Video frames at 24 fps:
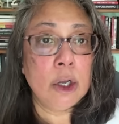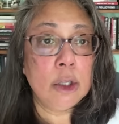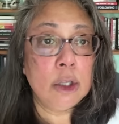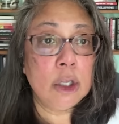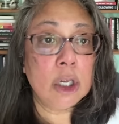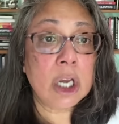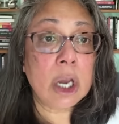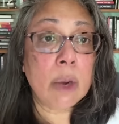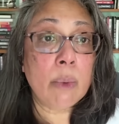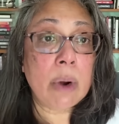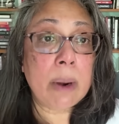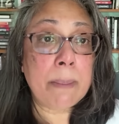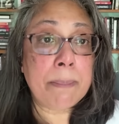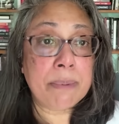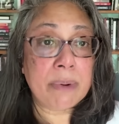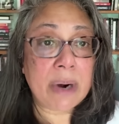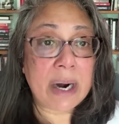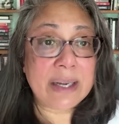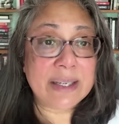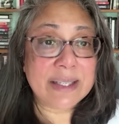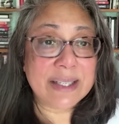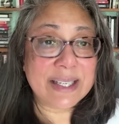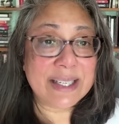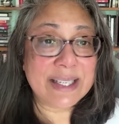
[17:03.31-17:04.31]
Look at where
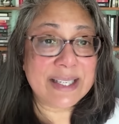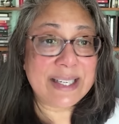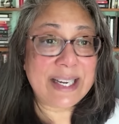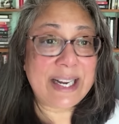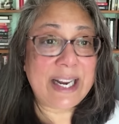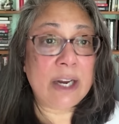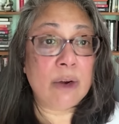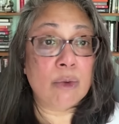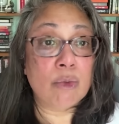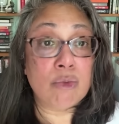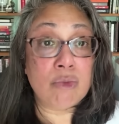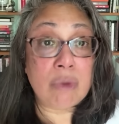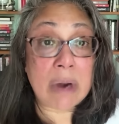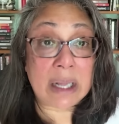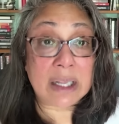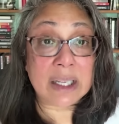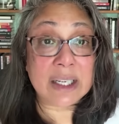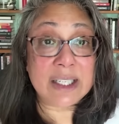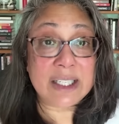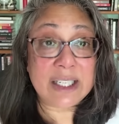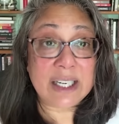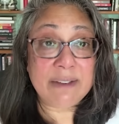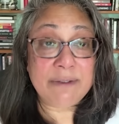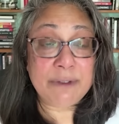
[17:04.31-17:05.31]
price is sitting
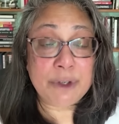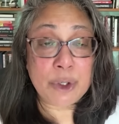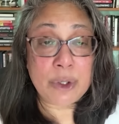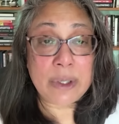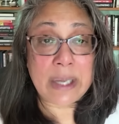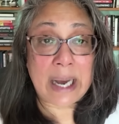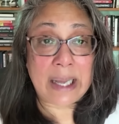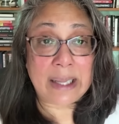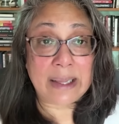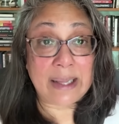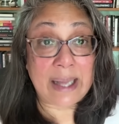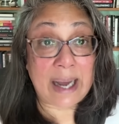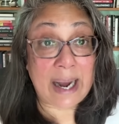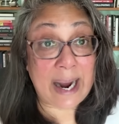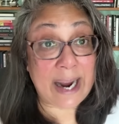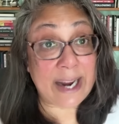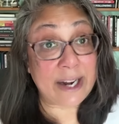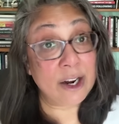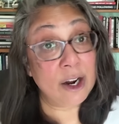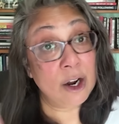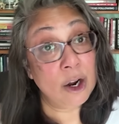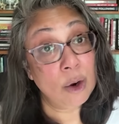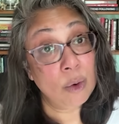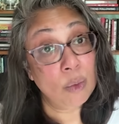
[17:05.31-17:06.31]
relative to that
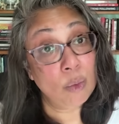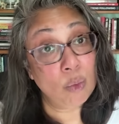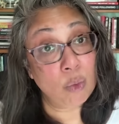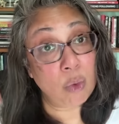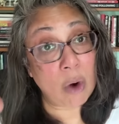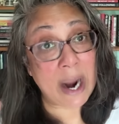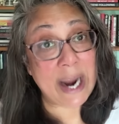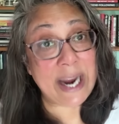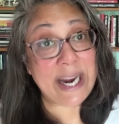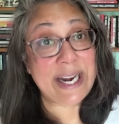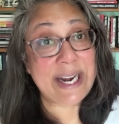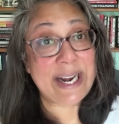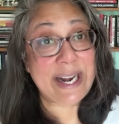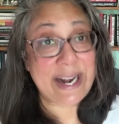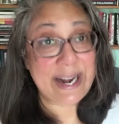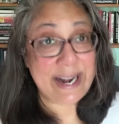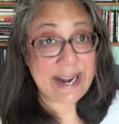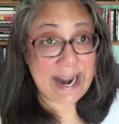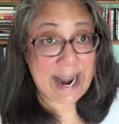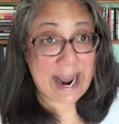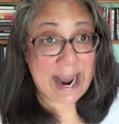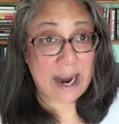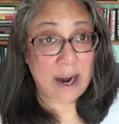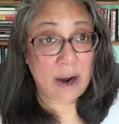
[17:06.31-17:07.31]
line right
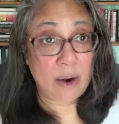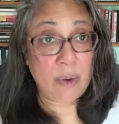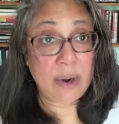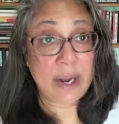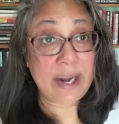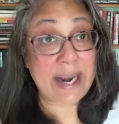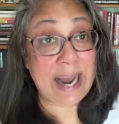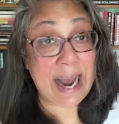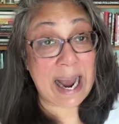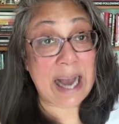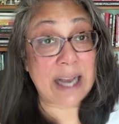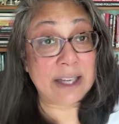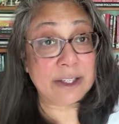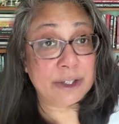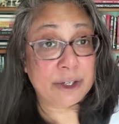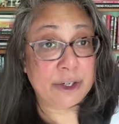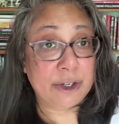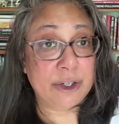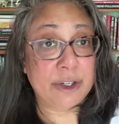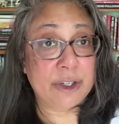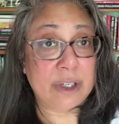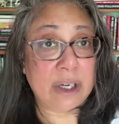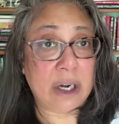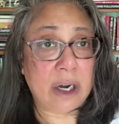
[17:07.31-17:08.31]
now and ask
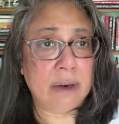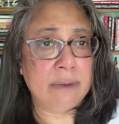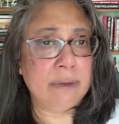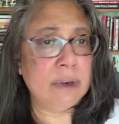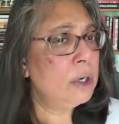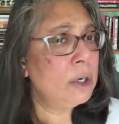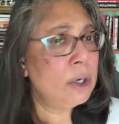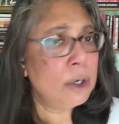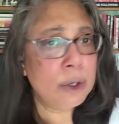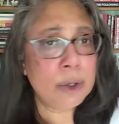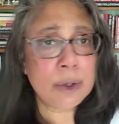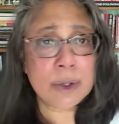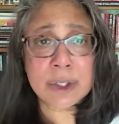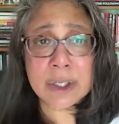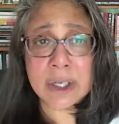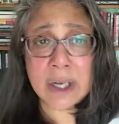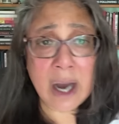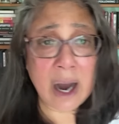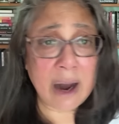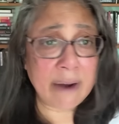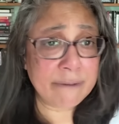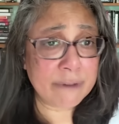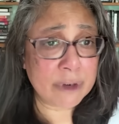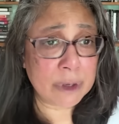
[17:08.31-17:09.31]
yourself who's
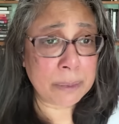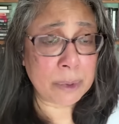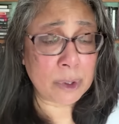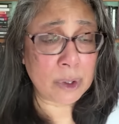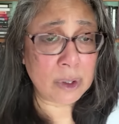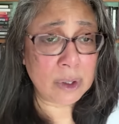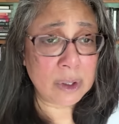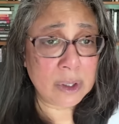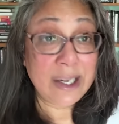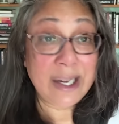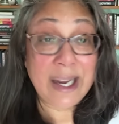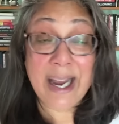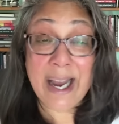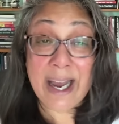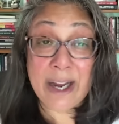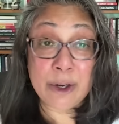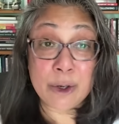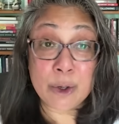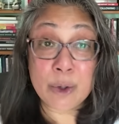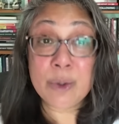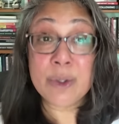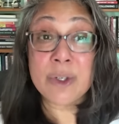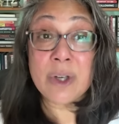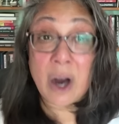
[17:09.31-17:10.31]
comfortable and
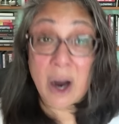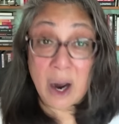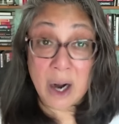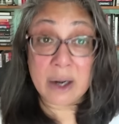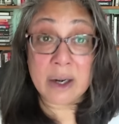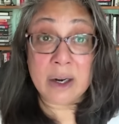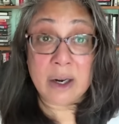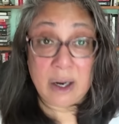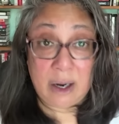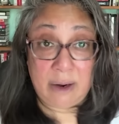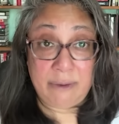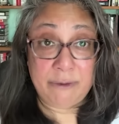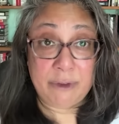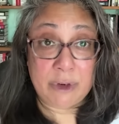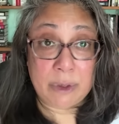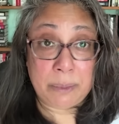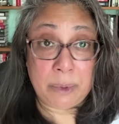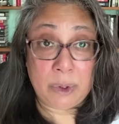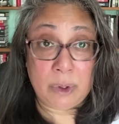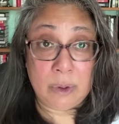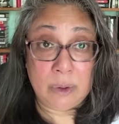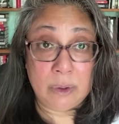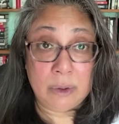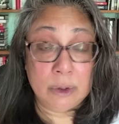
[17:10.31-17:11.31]
who's
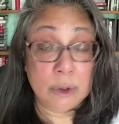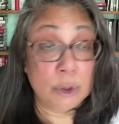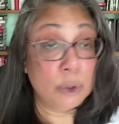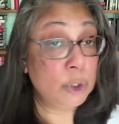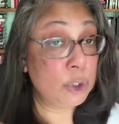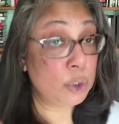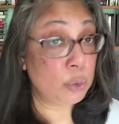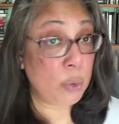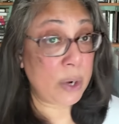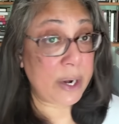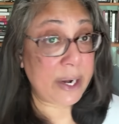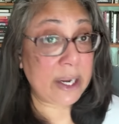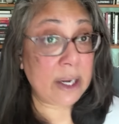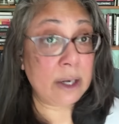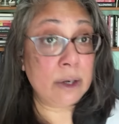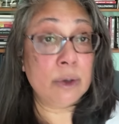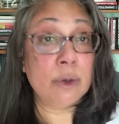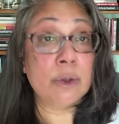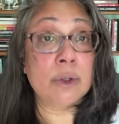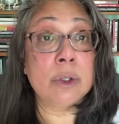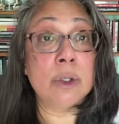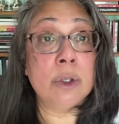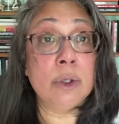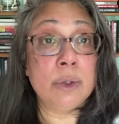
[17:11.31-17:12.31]
uncomfortable, who's winning and
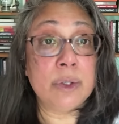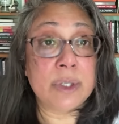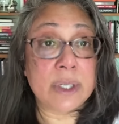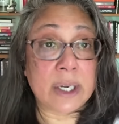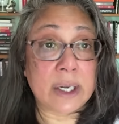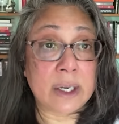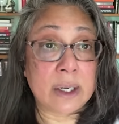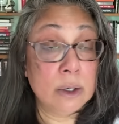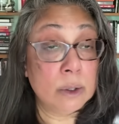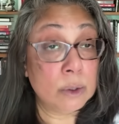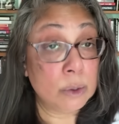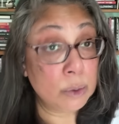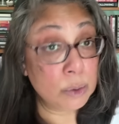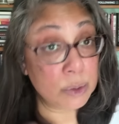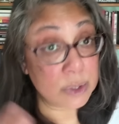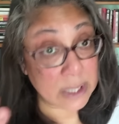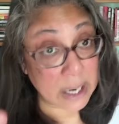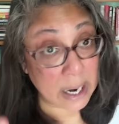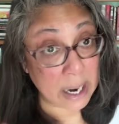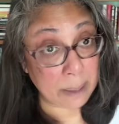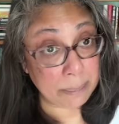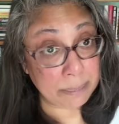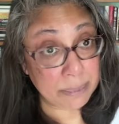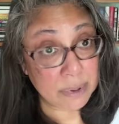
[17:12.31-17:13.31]
who's losing, who's
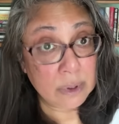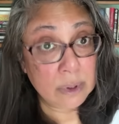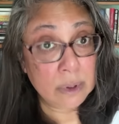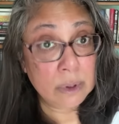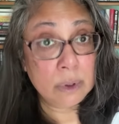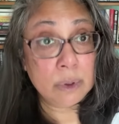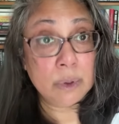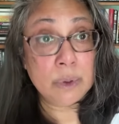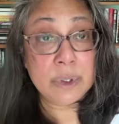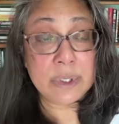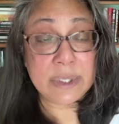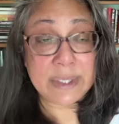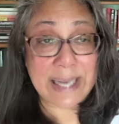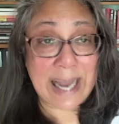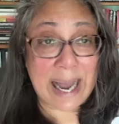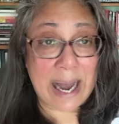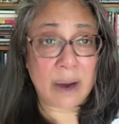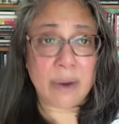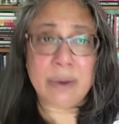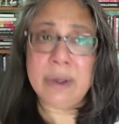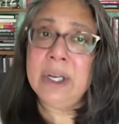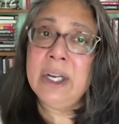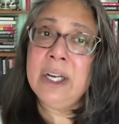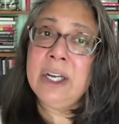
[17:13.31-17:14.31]
up, who's
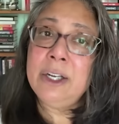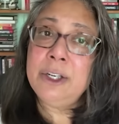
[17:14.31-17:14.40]
down.